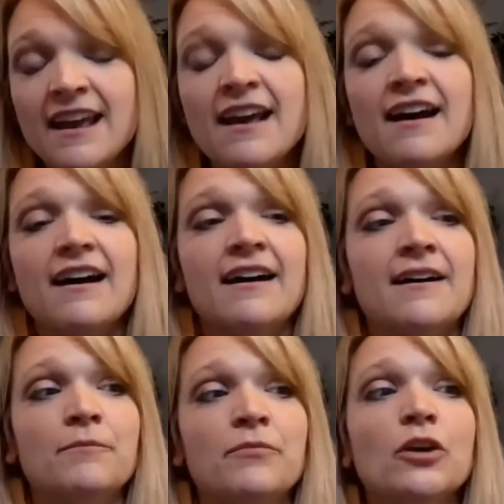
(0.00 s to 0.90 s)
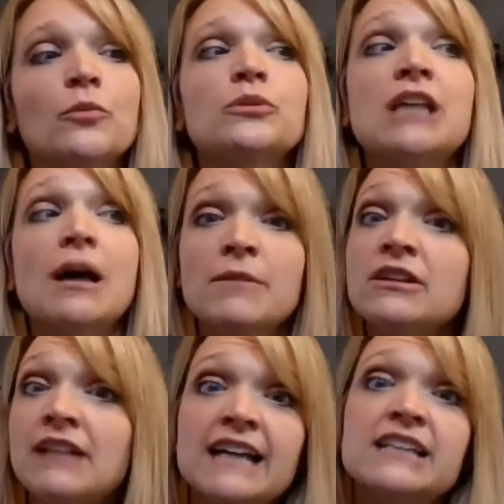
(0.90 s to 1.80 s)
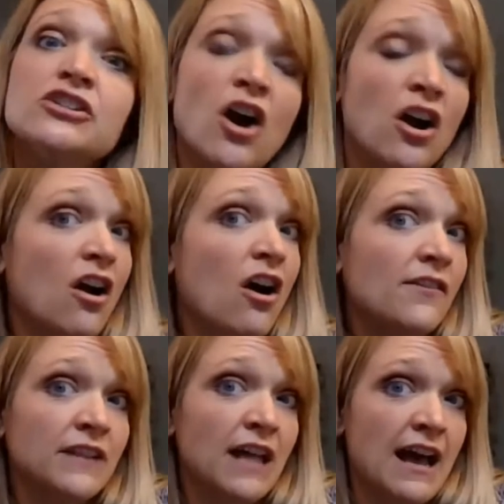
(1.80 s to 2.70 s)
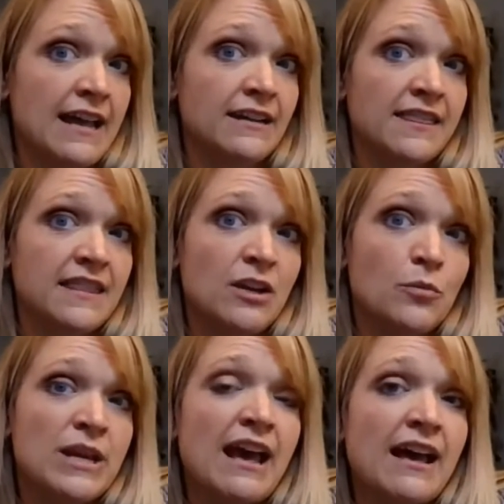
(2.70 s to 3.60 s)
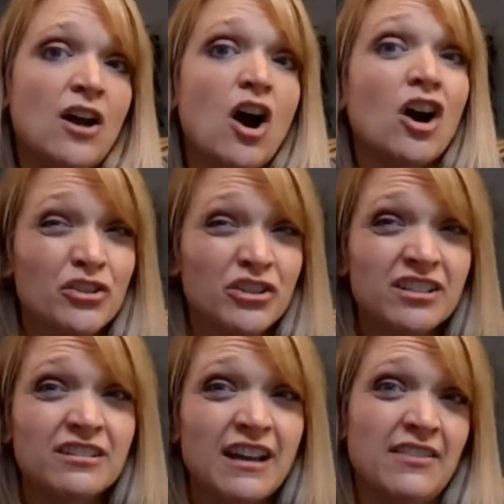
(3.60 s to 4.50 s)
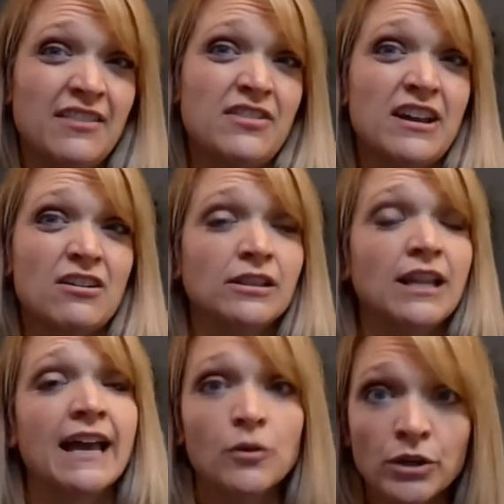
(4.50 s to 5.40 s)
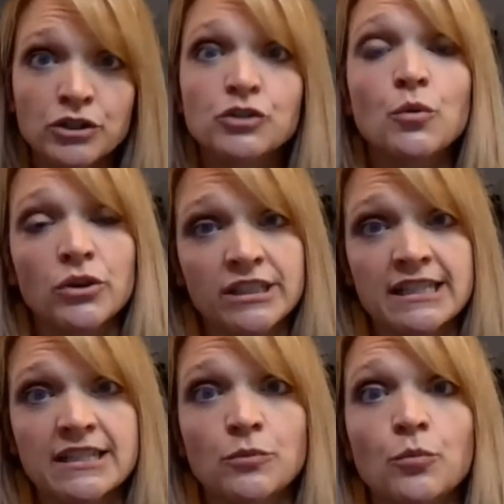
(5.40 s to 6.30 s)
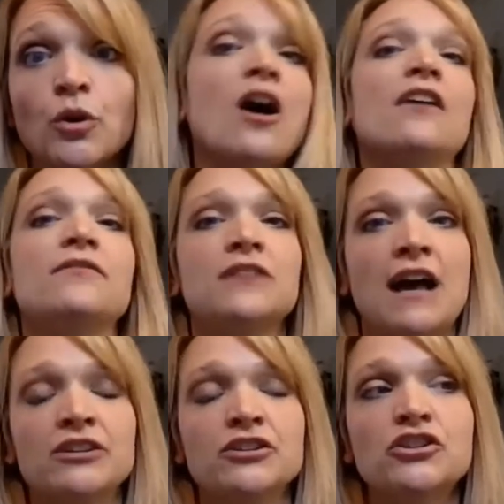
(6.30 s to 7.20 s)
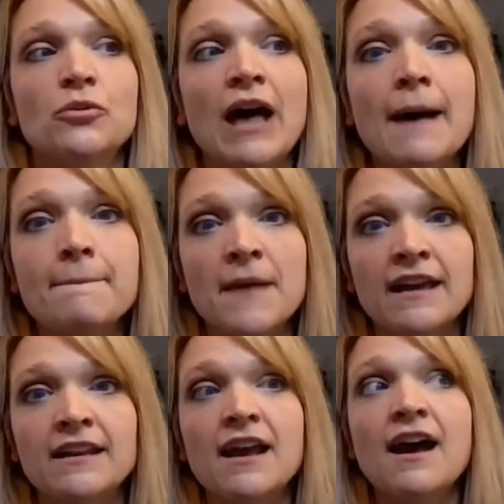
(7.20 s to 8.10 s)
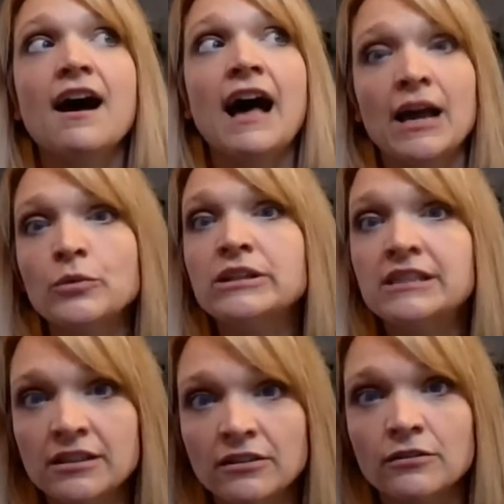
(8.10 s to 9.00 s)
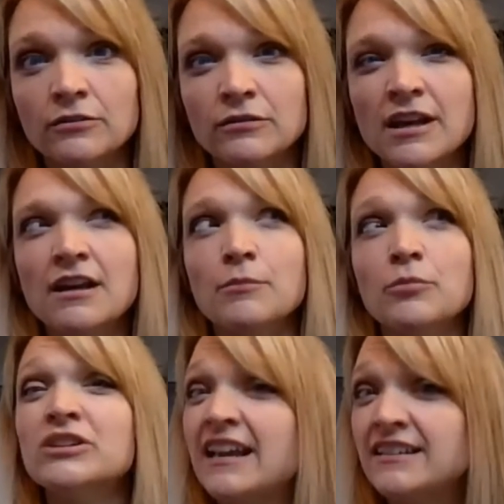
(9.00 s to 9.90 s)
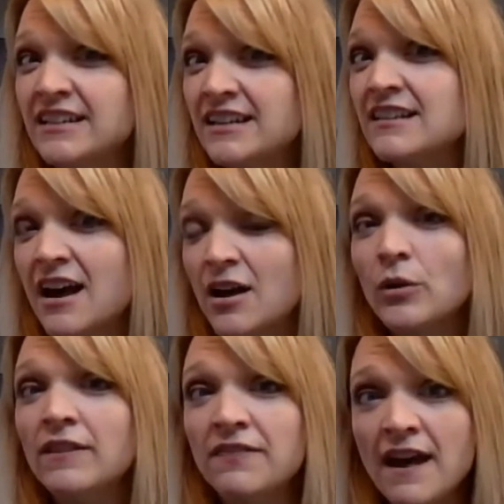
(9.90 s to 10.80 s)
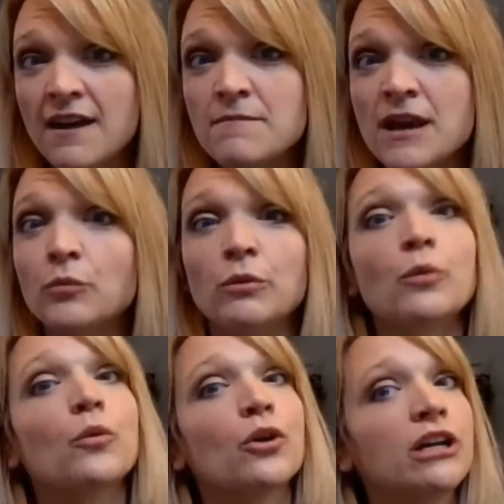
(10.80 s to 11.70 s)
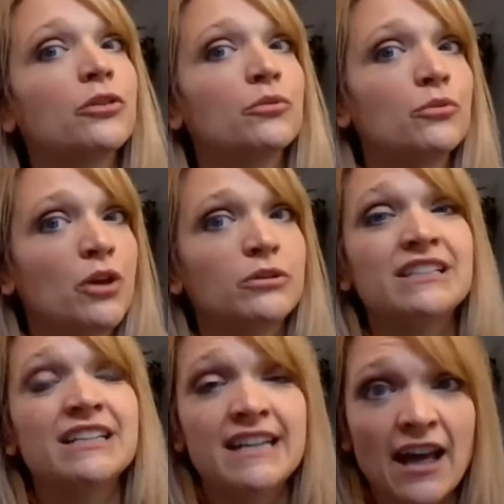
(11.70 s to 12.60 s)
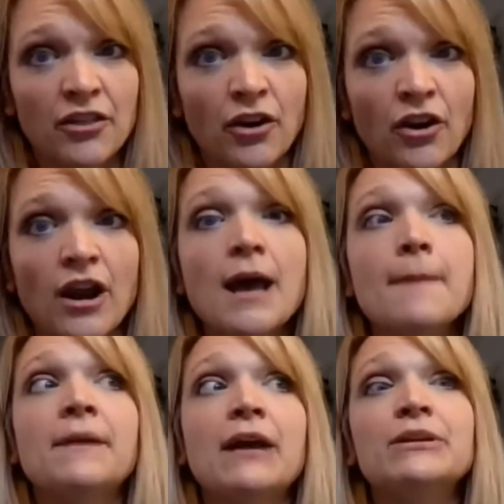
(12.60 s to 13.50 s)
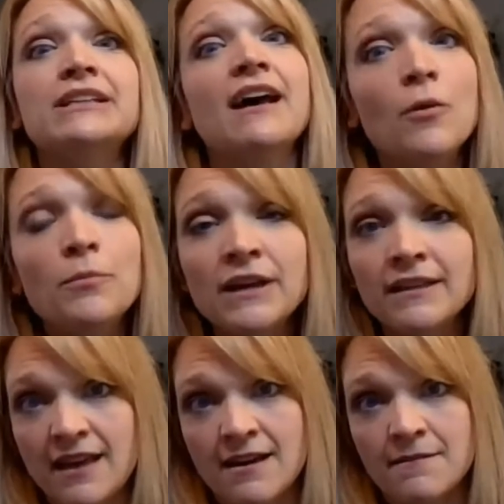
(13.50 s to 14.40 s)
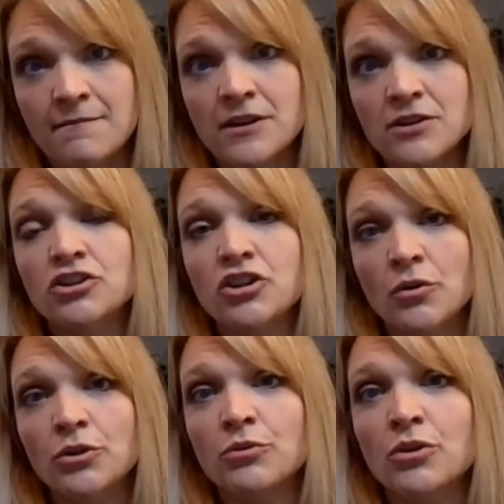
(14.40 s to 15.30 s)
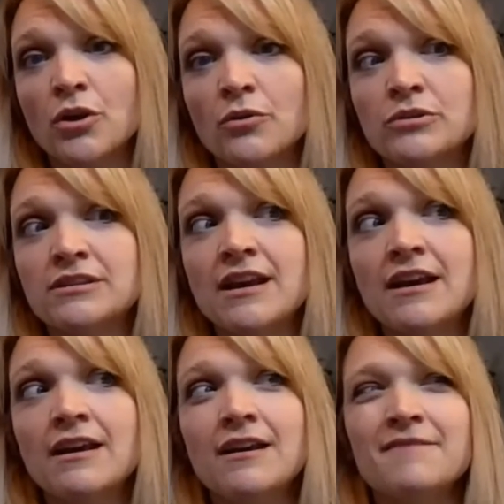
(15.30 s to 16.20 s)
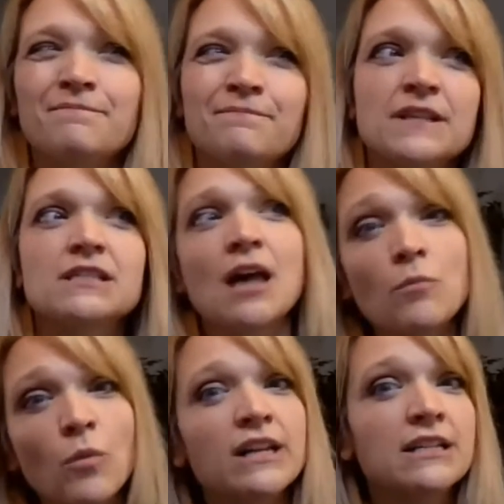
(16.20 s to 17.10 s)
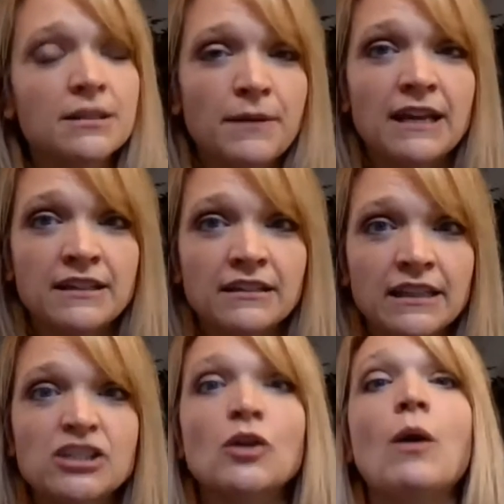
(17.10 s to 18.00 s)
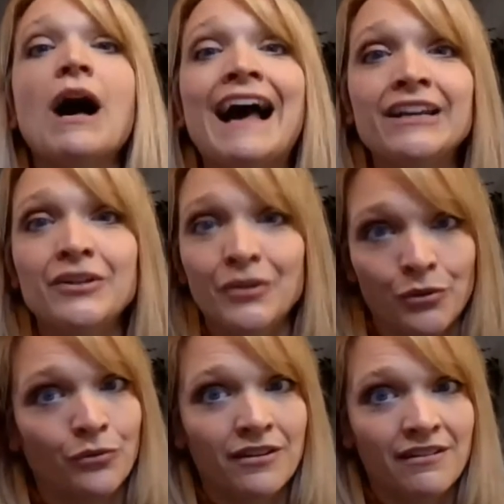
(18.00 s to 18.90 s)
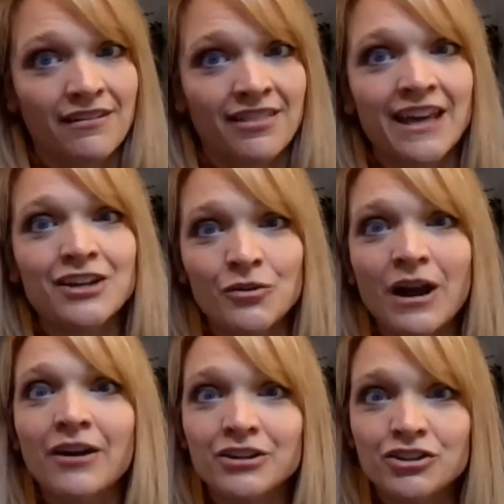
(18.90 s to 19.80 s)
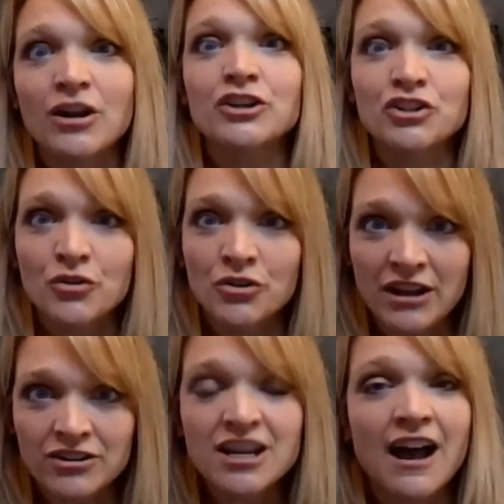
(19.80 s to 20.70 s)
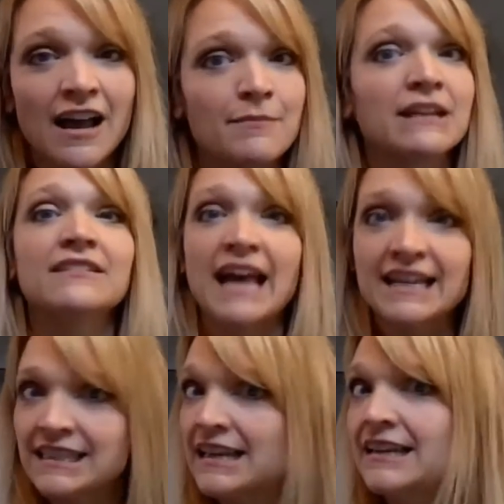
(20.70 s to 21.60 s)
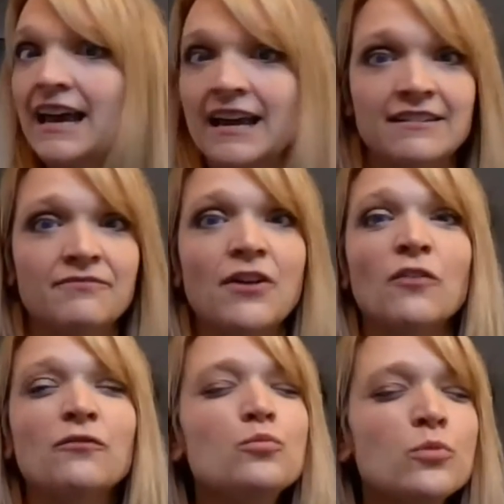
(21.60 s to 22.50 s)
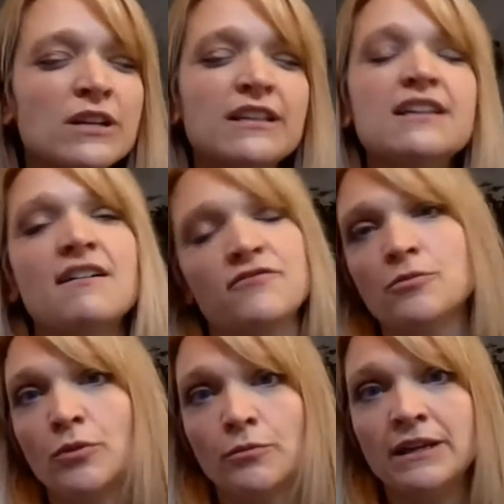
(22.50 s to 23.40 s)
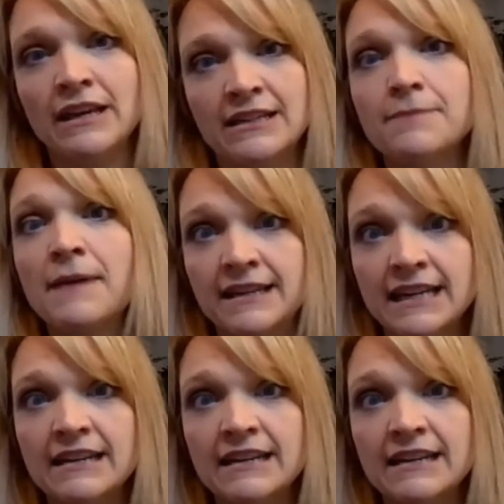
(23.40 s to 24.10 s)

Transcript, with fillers: Um, there, some of the classes are offline. I think we had art and their language courses were offline. So that meant I was still presenting that with them and we were working through those together, but I was helping them to go through those somewhat independently. So I knew they knew how to structure their time in a lesson and felt really comfortable being independent.